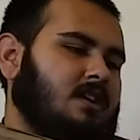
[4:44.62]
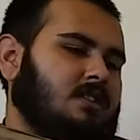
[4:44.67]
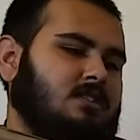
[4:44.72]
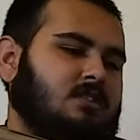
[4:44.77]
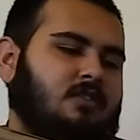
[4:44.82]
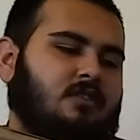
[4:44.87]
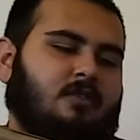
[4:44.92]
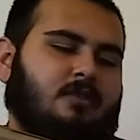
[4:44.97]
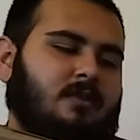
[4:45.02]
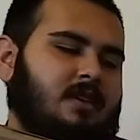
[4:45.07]

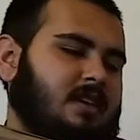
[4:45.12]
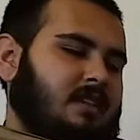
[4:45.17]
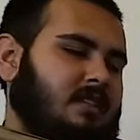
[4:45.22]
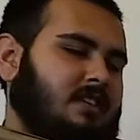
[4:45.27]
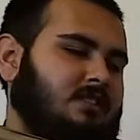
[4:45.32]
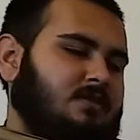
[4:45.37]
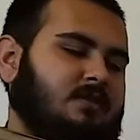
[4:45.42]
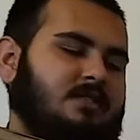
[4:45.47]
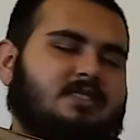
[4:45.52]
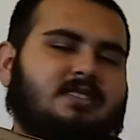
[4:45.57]
So for me,
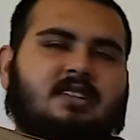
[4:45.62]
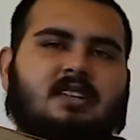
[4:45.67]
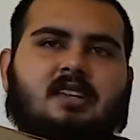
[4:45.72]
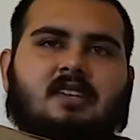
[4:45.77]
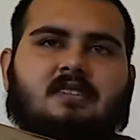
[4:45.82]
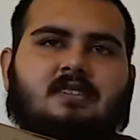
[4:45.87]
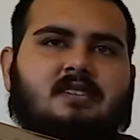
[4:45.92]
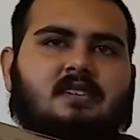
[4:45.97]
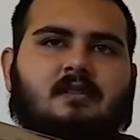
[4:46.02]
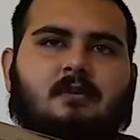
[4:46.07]
this was an
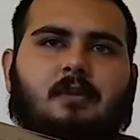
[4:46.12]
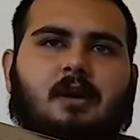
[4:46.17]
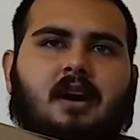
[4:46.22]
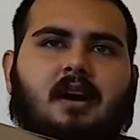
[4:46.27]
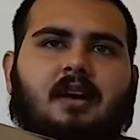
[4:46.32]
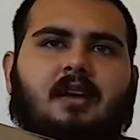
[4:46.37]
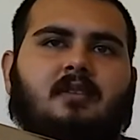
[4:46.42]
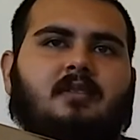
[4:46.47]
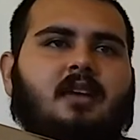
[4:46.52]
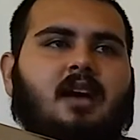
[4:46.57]
easy
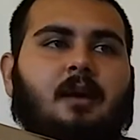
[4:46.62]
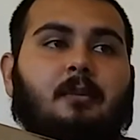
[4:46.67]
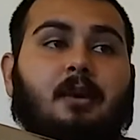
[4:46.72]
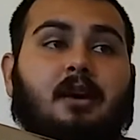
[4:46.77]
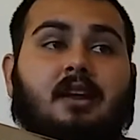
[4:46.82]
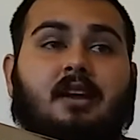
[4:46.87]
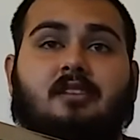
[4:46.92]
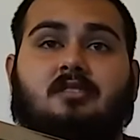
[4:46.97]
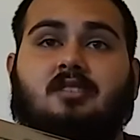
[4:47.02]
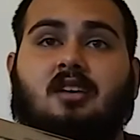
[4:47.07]
buy. I
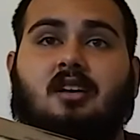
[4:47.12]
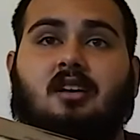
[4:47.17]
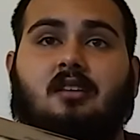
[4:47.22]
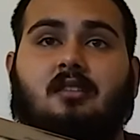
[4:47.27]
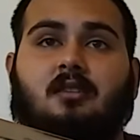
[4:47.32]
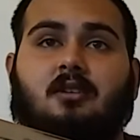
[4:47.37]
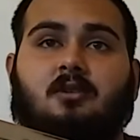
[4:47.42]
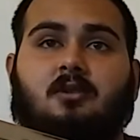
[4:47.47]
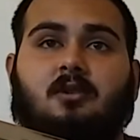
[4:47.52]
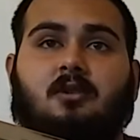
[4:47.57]
bought it actually at a
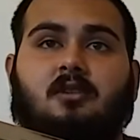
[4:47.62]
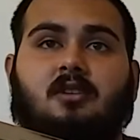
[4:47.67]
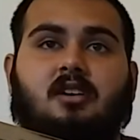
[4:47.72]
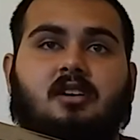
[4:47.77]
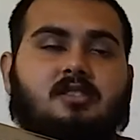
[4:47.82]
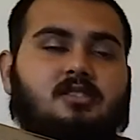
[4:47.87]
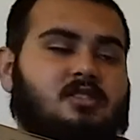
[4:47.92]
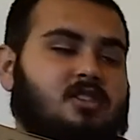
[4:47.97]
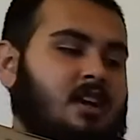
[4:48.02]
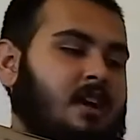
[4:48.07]
local
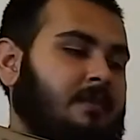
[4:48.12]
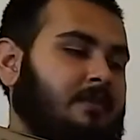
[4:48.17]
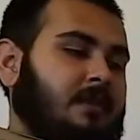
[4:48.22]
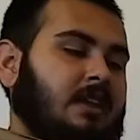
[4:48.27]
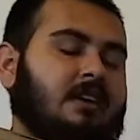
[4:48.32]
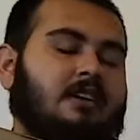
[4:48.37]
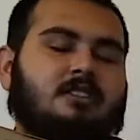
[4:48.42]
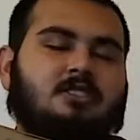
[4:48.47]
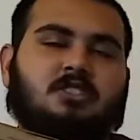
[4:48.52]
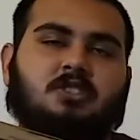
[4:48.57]
gun shop.
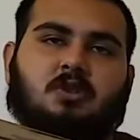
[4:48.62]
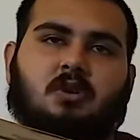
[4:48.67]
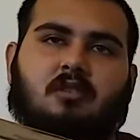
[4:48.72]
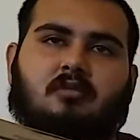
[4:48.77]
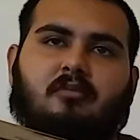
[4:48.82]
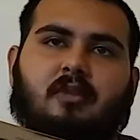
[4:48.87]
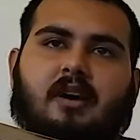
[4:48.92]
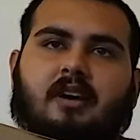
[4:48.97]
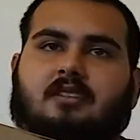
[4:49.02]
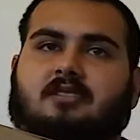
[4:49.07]
It's
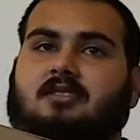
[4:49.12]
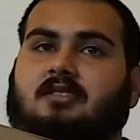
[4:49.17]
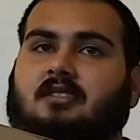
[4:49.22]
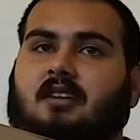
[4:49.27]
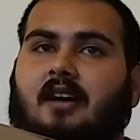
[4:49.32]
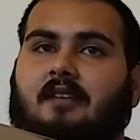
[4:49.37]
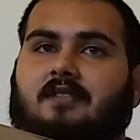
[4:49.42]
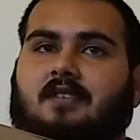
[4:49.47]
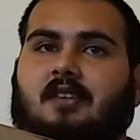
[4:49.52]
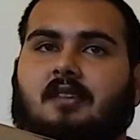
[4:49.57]
12 bucks.
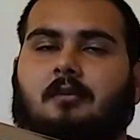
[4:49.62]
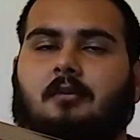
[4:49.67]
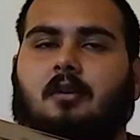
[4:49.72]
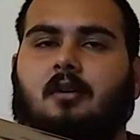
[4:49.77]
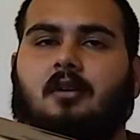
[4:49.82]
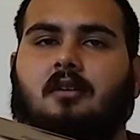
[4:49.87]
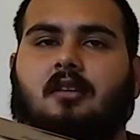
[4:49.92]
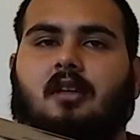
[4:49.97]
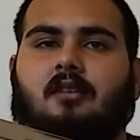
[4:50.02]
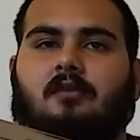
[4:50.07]
I've seen them
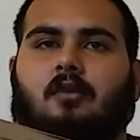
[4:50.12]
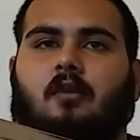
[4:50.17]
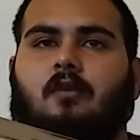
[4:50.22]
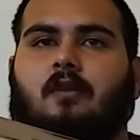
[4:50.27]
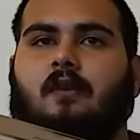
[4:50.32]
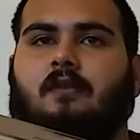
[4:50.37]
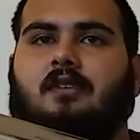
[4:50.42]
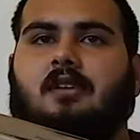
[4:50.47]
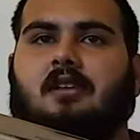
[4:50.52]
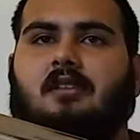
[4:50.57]
go online for
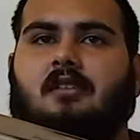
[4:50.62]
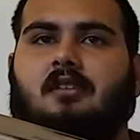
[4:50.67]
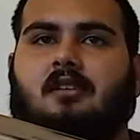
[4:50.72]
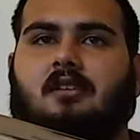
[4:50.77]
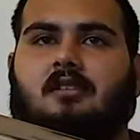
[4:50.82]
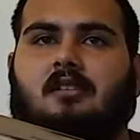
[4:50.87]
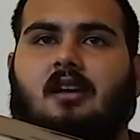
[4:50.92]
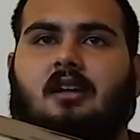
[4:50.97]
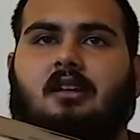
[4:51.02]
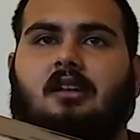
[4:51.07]
$15 to
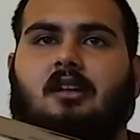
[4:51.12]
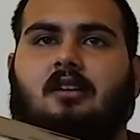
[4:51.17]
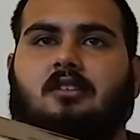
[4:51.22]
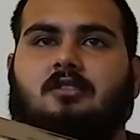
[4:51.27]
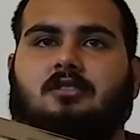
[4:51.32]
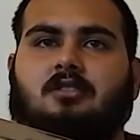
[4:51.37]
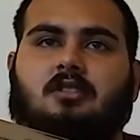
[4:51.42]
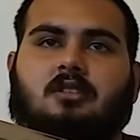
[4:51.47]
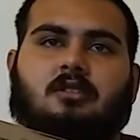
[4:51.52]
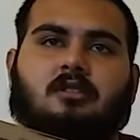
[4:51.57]

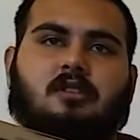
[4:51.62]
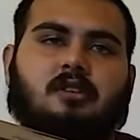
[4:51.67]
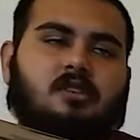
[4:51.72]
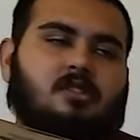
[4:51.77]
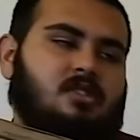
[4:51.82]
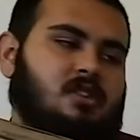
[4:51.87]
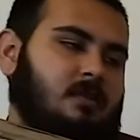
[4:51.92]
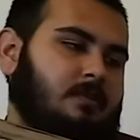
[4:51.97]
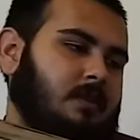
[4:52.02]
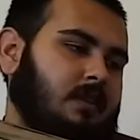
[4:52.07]
$10 including
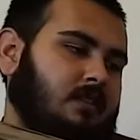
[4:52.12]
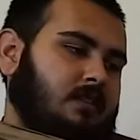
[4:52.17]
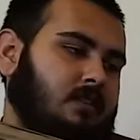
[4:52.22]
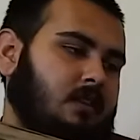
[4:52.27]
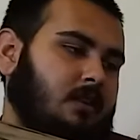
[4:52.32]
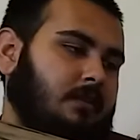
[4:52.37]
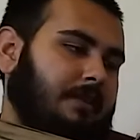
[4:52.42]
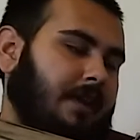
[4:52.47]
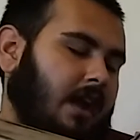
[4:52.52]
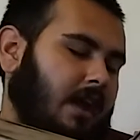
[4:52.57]
shipping,
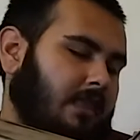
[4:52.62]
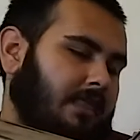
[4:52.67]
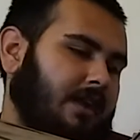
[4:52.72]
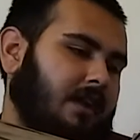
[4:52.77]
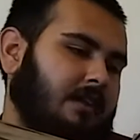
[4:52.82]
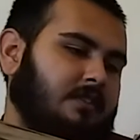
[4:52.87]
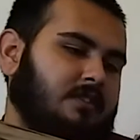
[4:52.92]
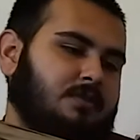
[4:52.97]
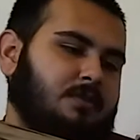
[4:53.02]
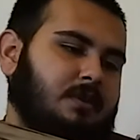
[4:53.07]
so I
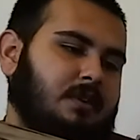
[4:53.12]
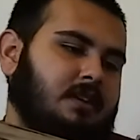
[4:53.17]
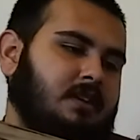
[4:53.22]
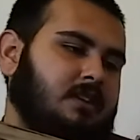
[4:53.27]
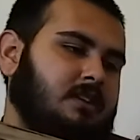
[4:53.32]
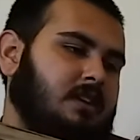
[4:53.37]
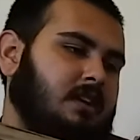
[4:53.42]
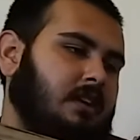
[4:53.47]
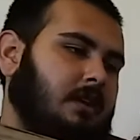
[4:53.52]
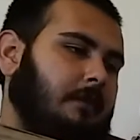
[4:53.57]
thought it was a pretty
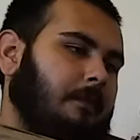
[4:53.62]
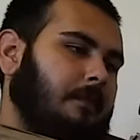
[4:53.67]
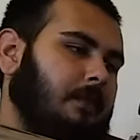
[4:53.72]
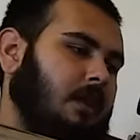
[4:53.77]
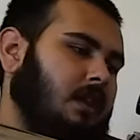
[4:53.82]
good deal.